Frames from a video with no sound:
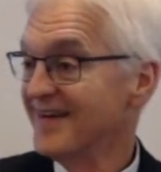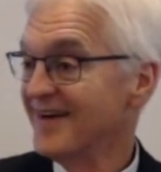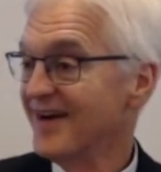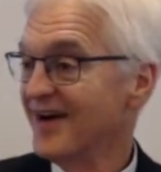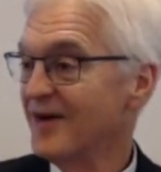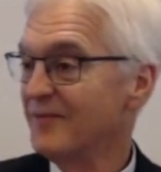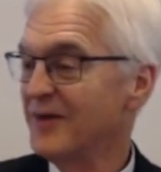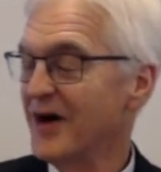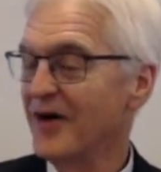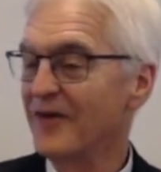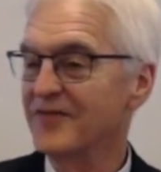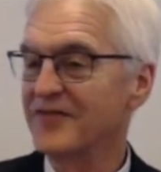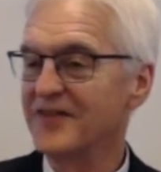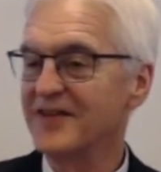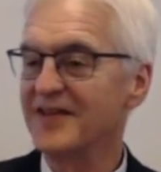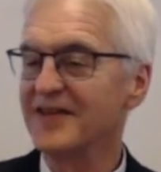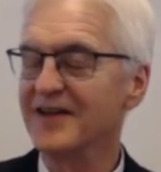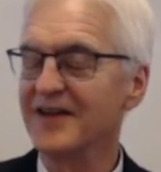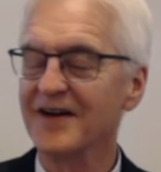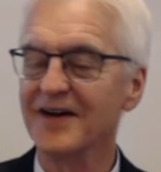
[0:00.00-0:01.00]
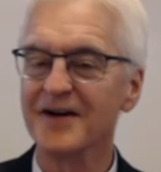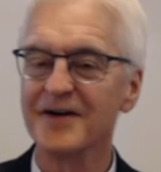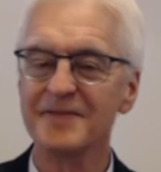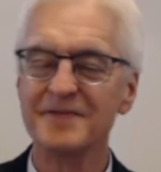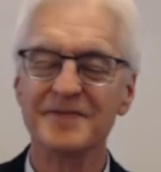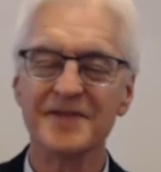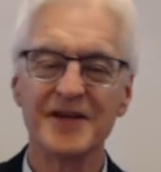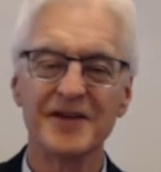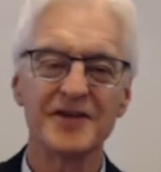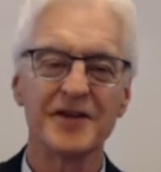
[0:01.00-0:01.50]
about the,
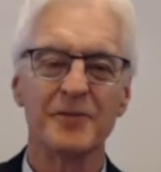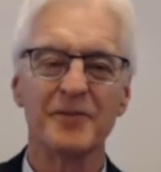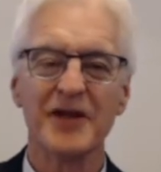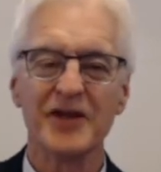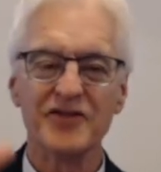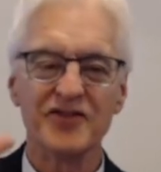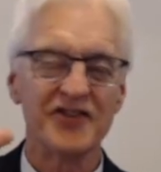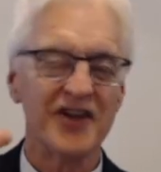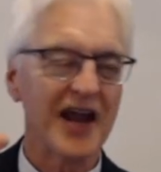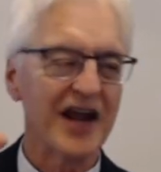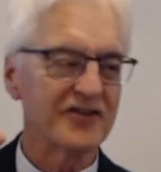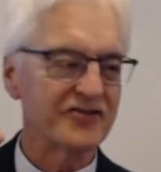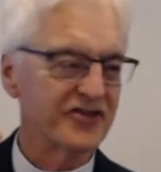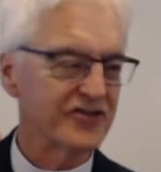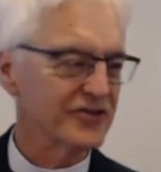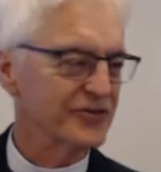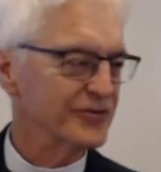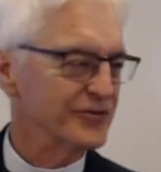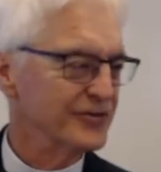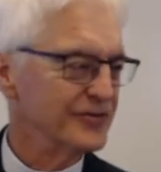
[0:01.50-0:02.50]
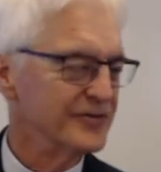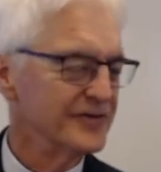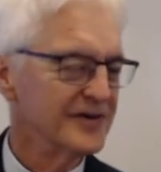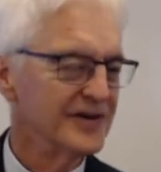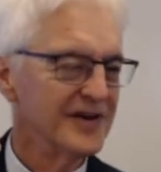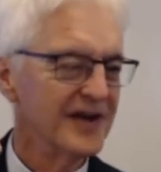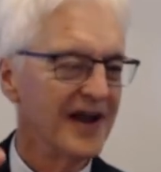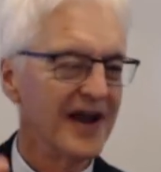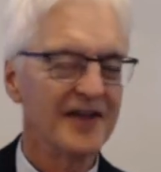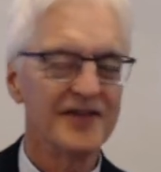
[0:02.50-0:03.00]
uh, the big statue
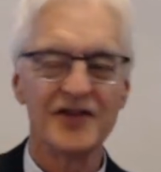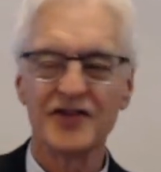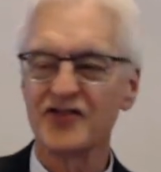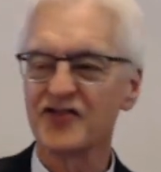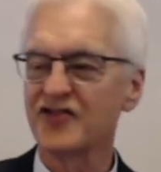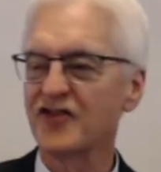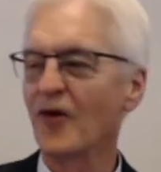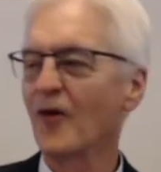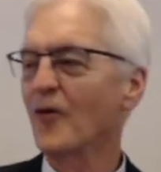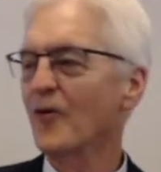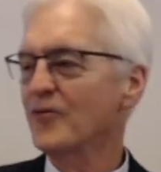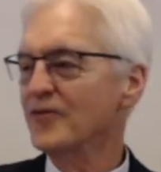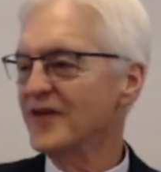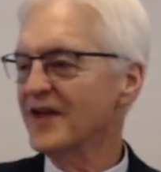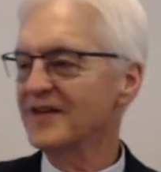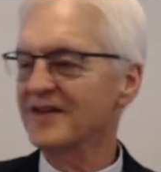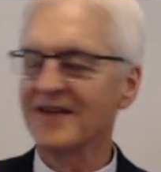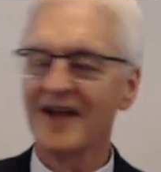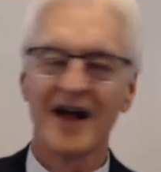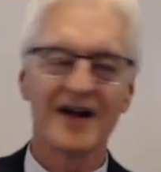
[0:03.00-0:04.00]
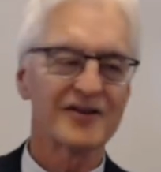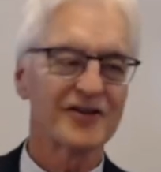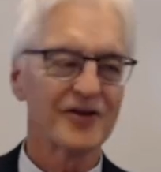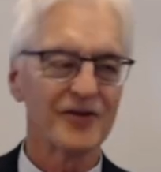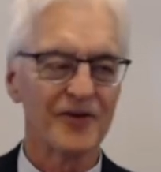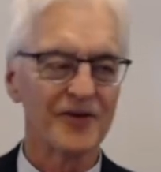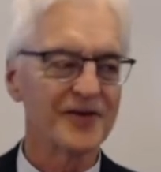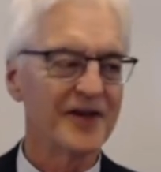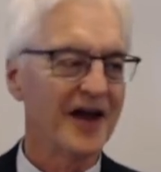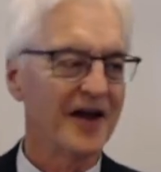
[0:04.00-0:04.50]
and the stone that knocked it
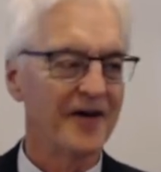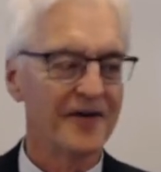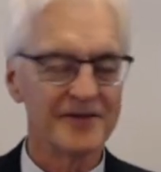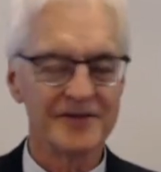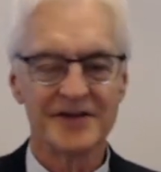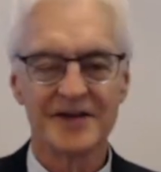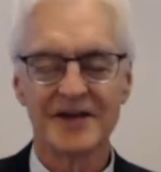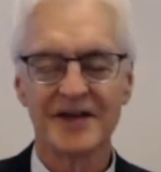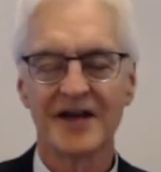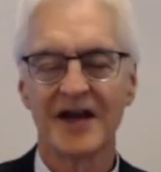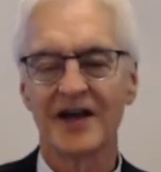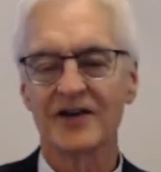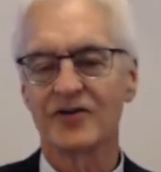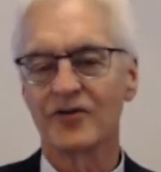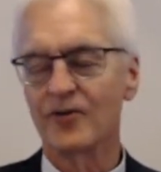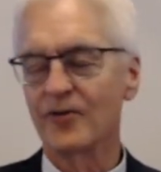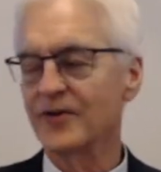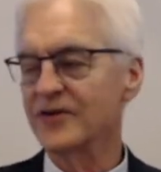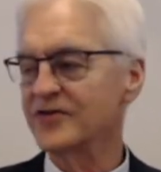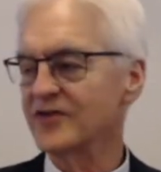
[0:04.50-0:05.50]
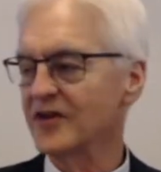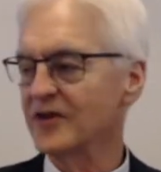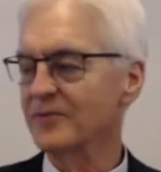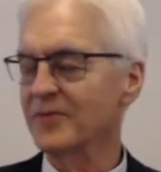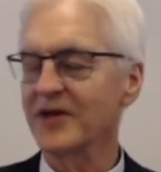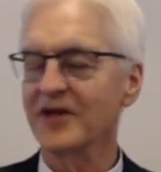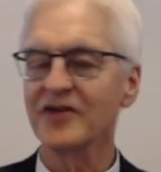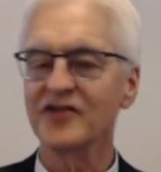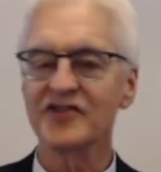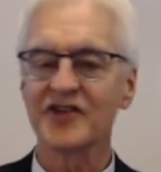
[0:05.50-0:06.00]
all down and grew into the
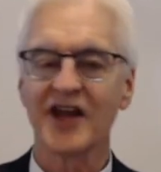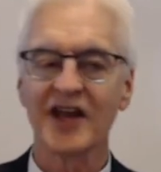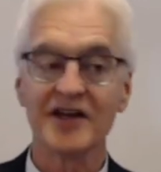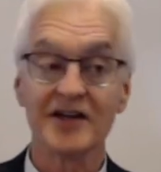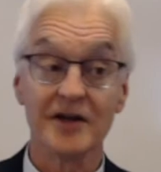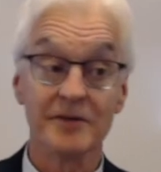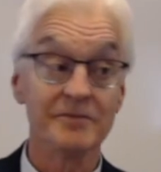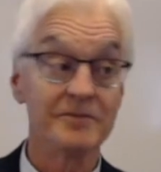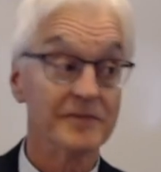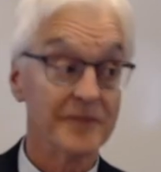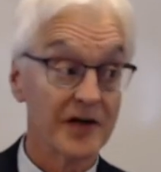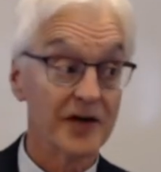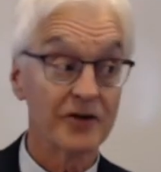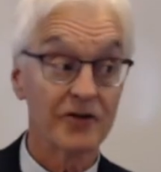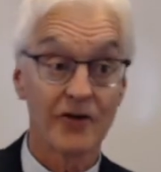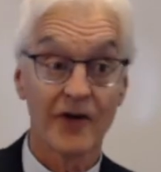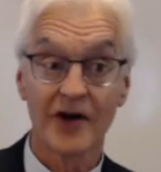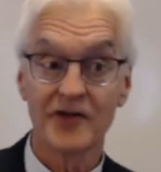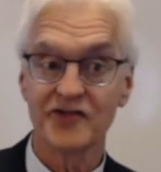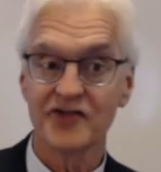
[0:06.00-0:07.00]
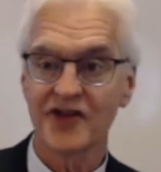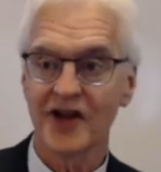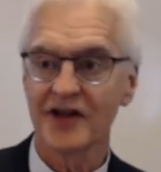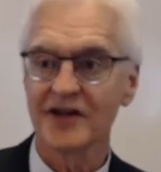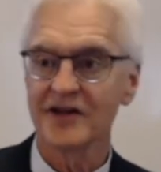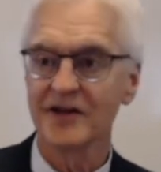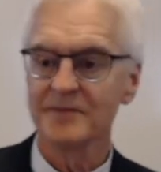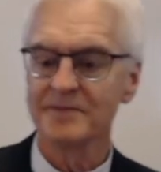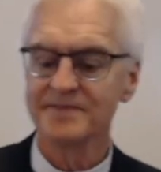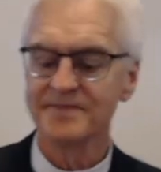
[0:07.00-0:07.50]
biggest kingdom, uh, Christ's
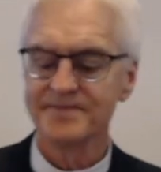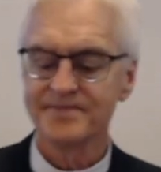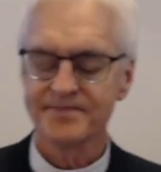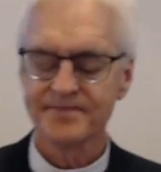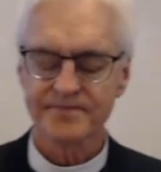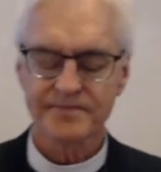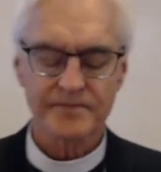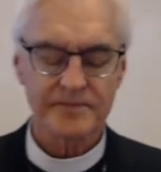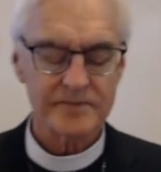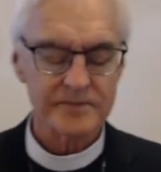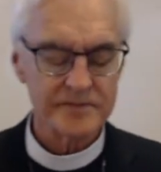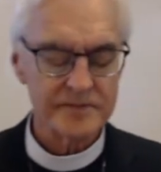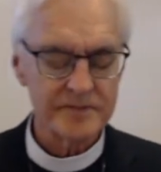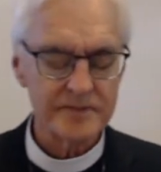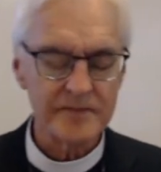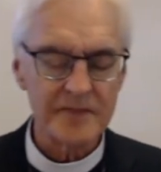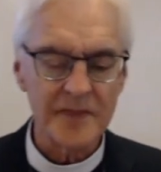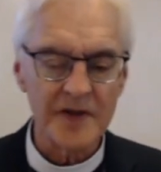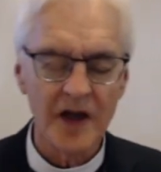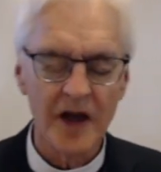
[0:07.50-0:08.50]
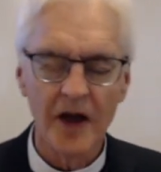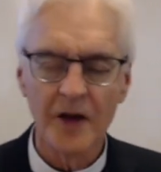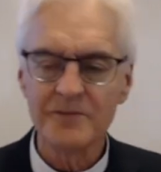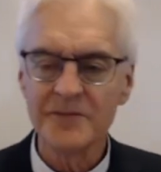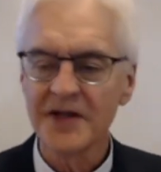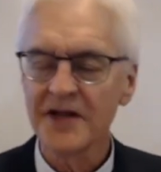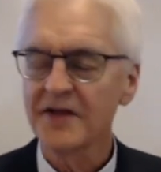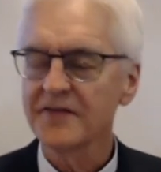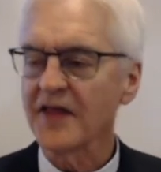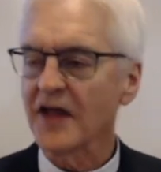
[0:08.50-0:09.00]
kingdom.
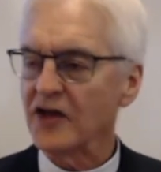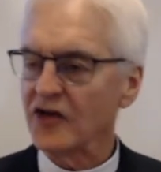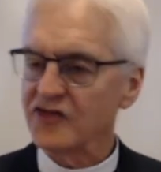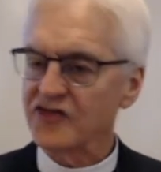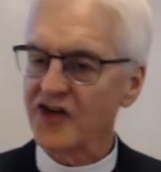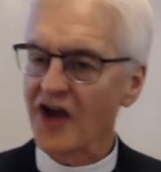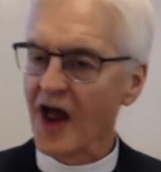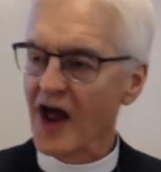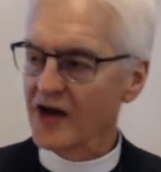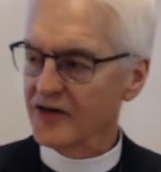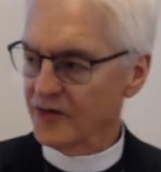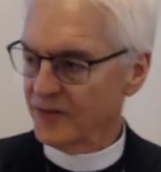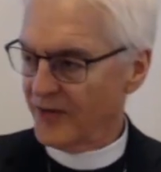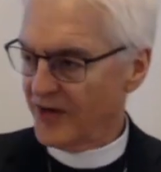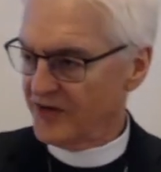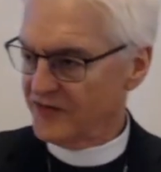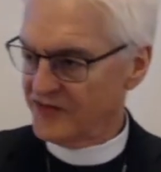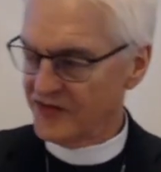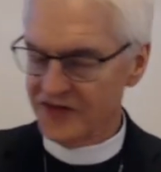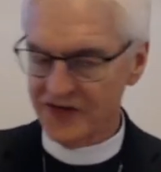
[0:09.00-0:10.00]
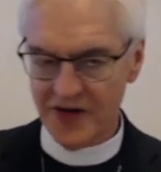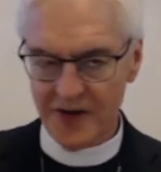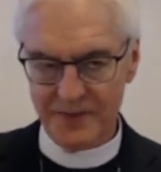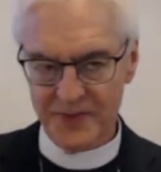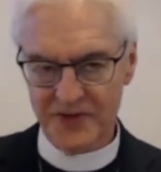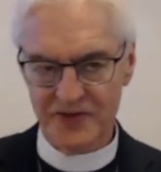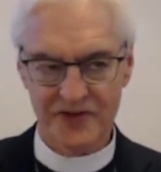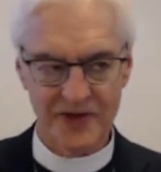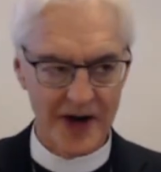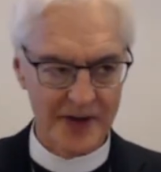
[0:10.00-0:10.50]
Um, that it's God who raises
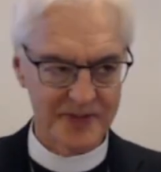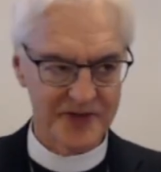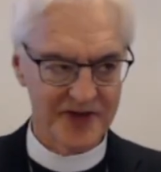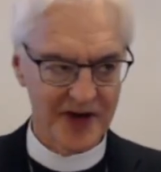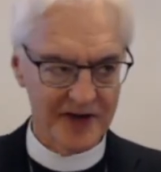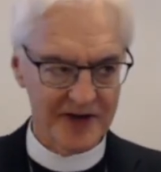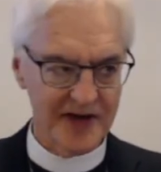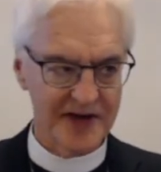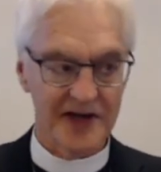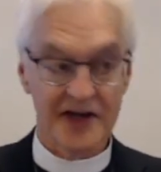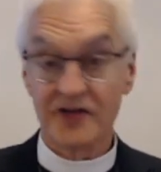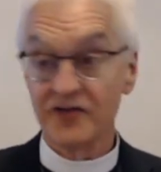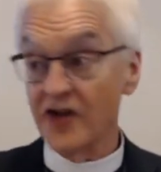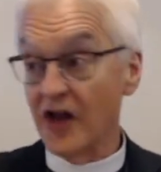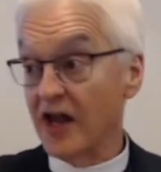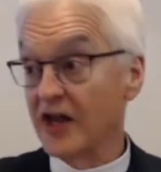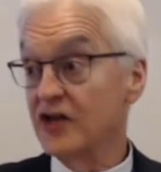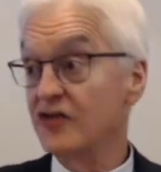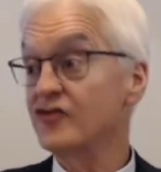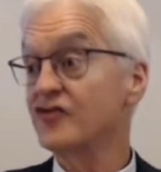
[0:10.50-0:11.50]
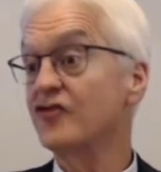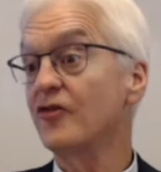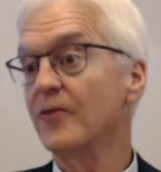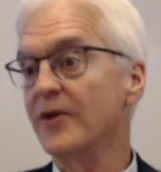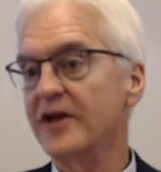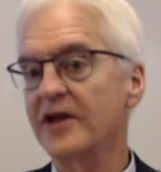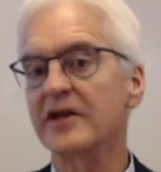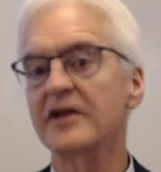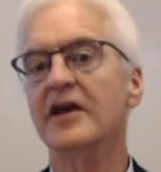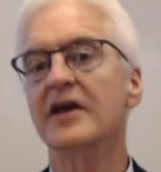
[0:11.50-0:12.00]
up and drops down. And he's, he's
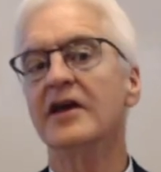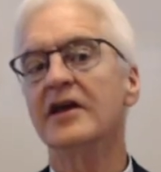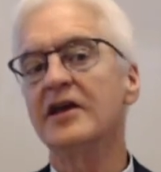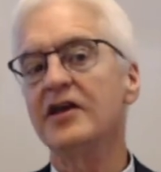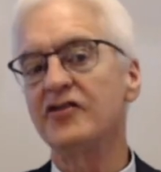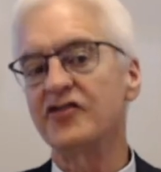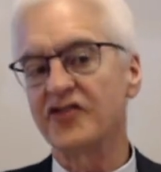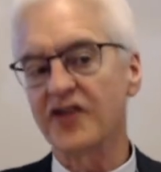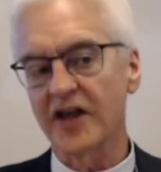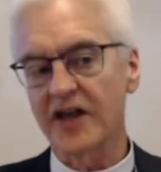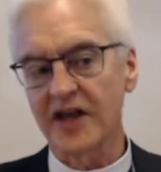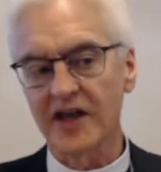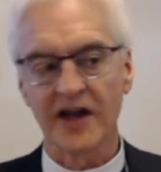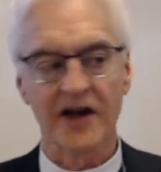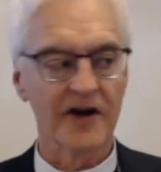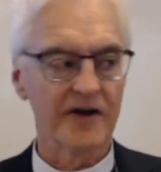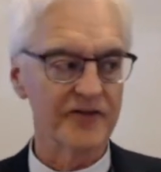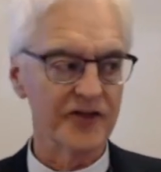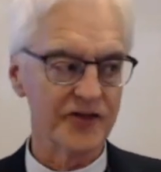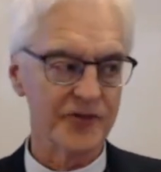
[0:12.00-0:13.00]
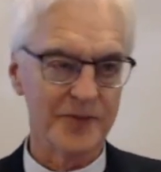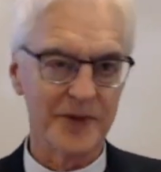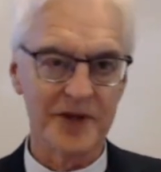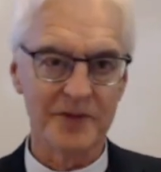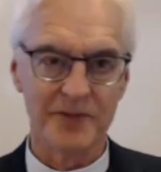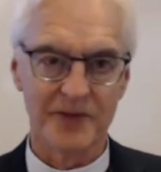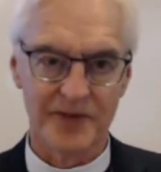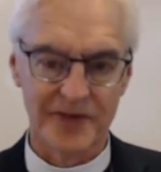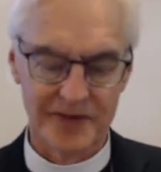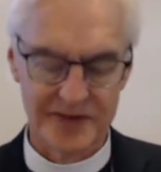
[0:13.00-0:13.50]
doing it, he's taking care of his
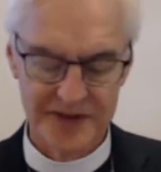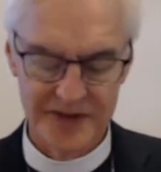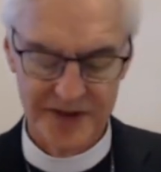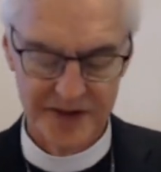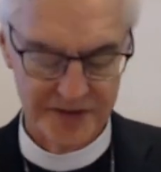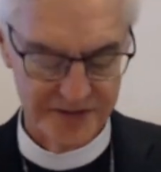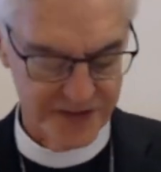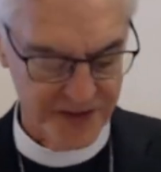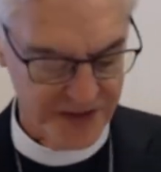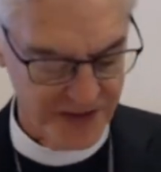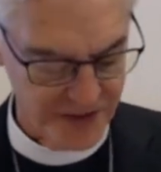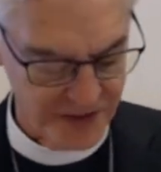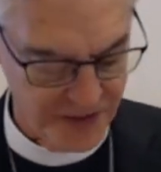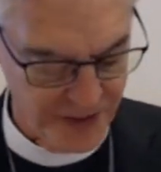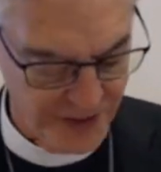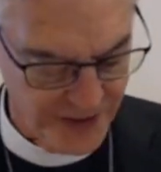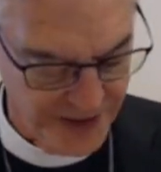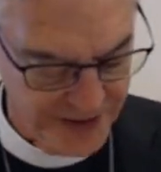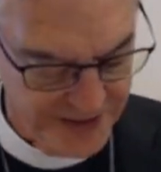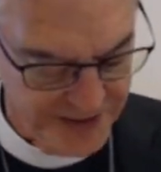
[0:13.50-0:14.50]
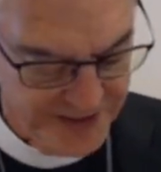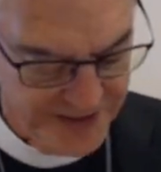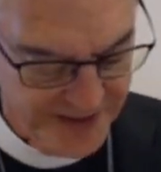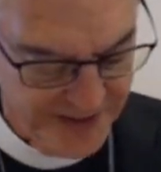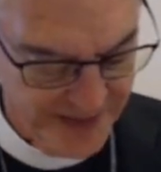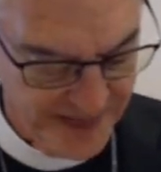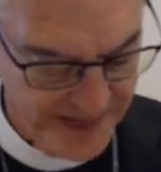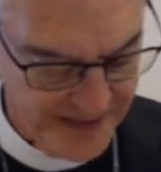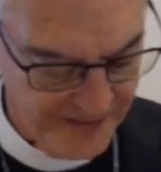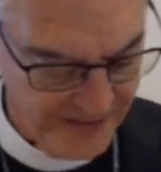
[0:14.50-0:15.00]
people for their good,
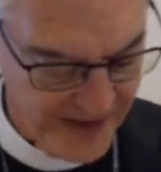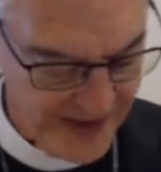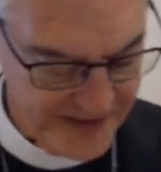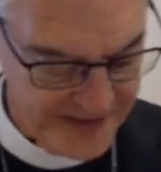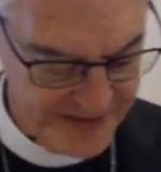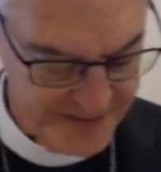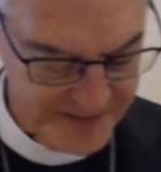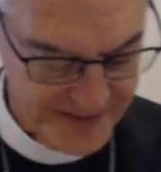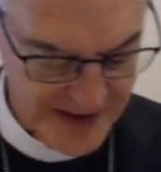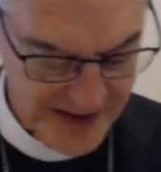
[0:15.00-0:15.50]
right?